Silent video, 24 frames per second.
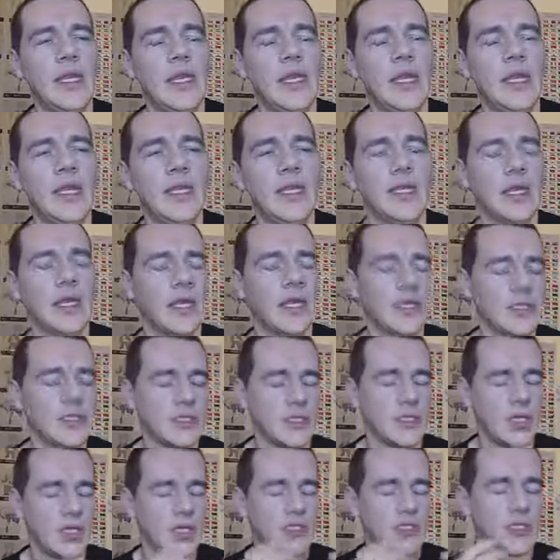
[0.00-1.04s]
and it,
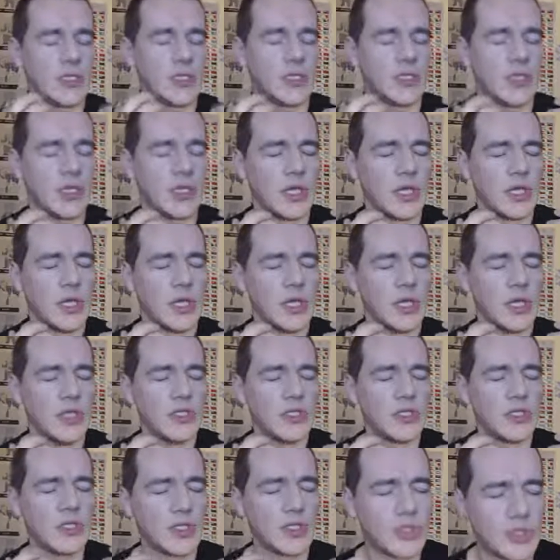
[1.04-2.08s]
it's, it's just
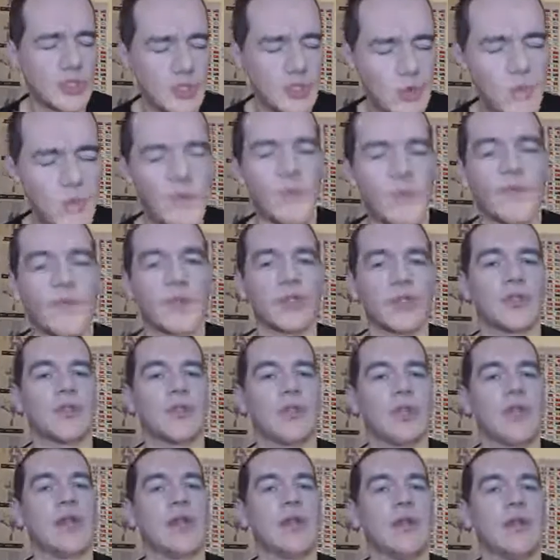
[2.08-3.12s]
so
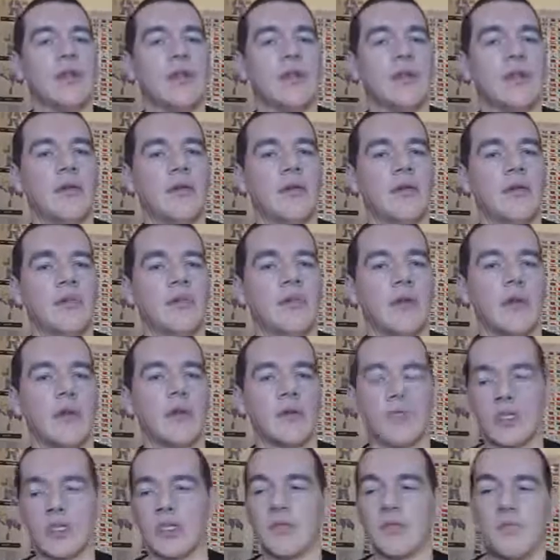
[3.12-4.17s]
frustrating
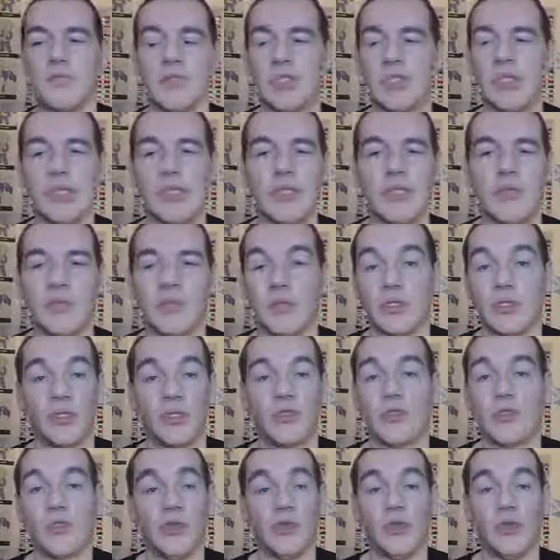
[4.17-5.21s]
because this machine, which
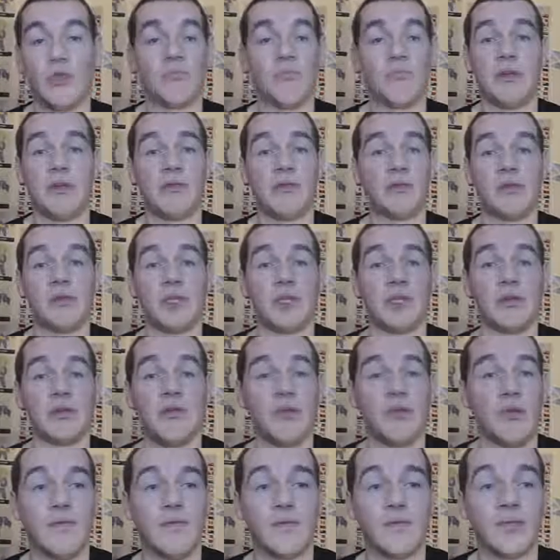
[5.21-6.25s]
should not be able to
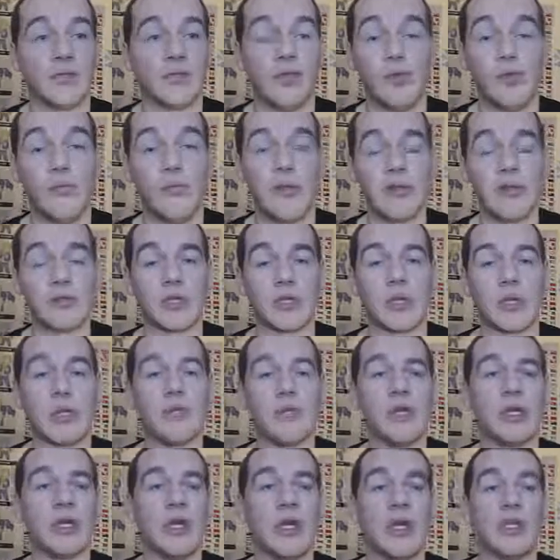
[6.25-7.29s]
go over 2 miles an
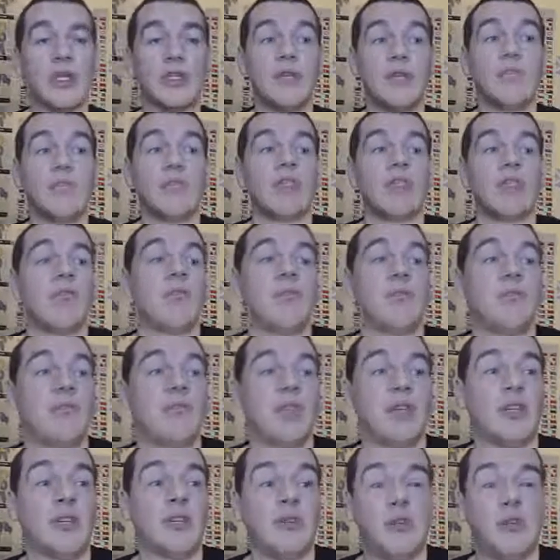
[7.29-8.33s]
hour, seems to be able
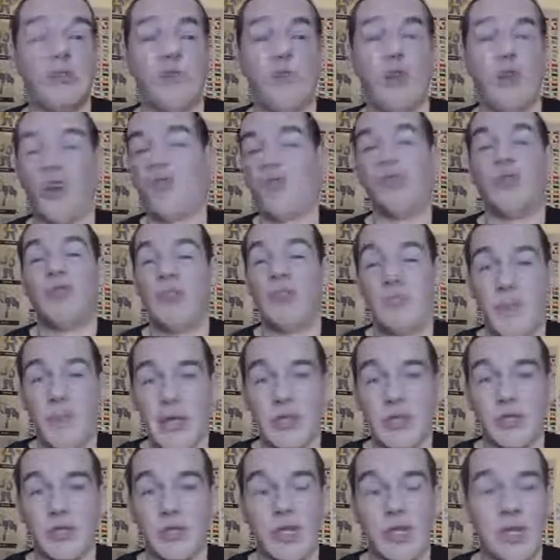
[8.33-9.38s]
to go 200
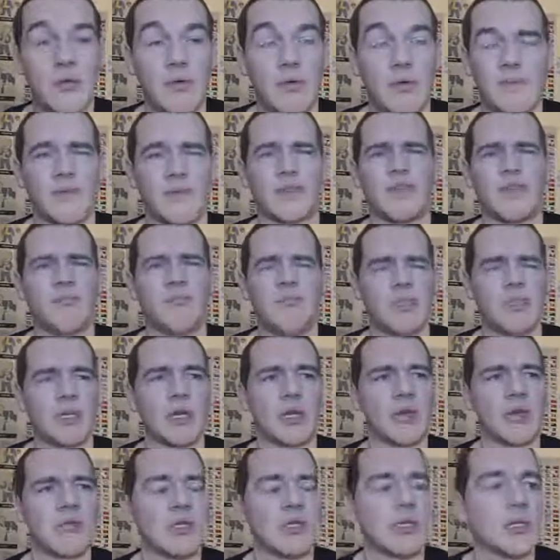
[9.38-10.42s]
miles an hour for some
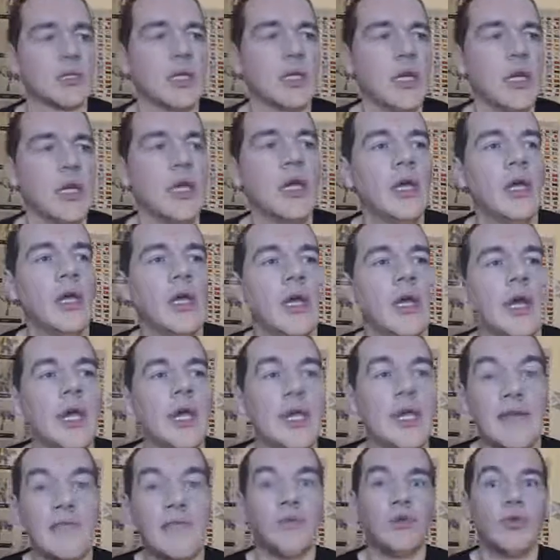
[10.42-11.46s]
bizarre reason.
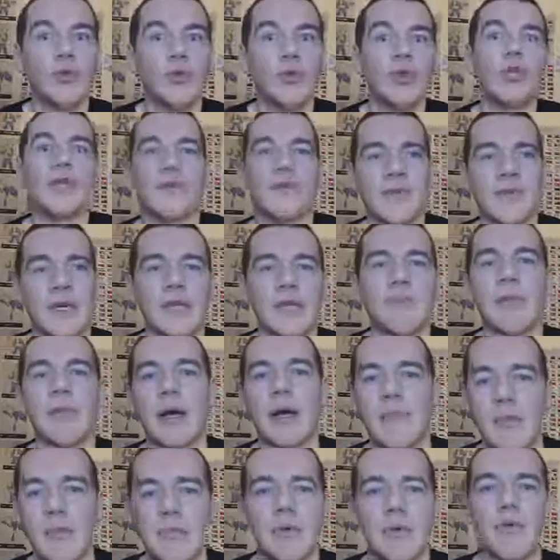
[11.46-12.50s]
Uh, even though you're in a fucking
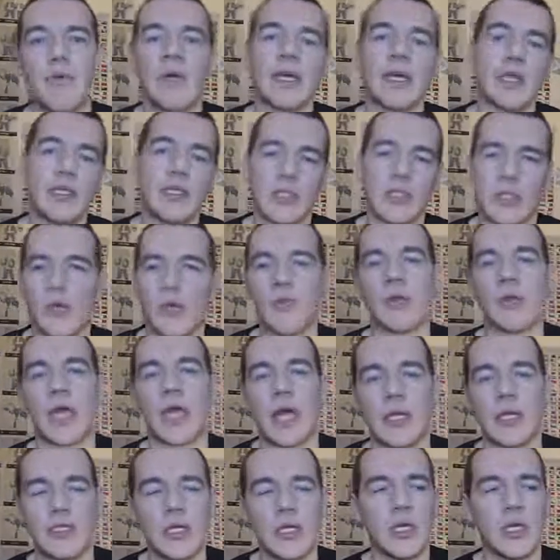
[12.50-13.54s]
Batmobile, it can still
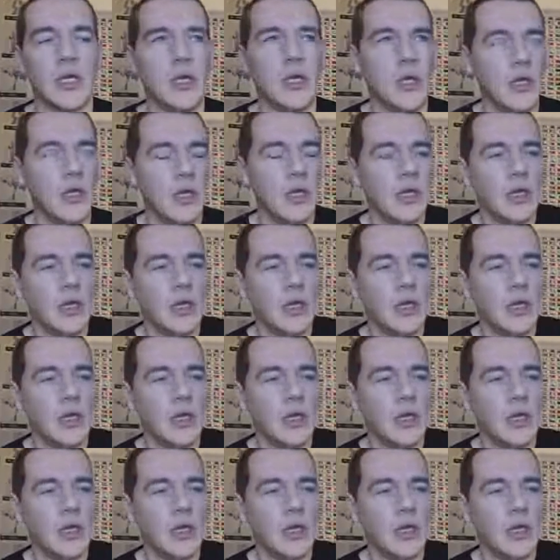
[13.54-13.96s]
catch you.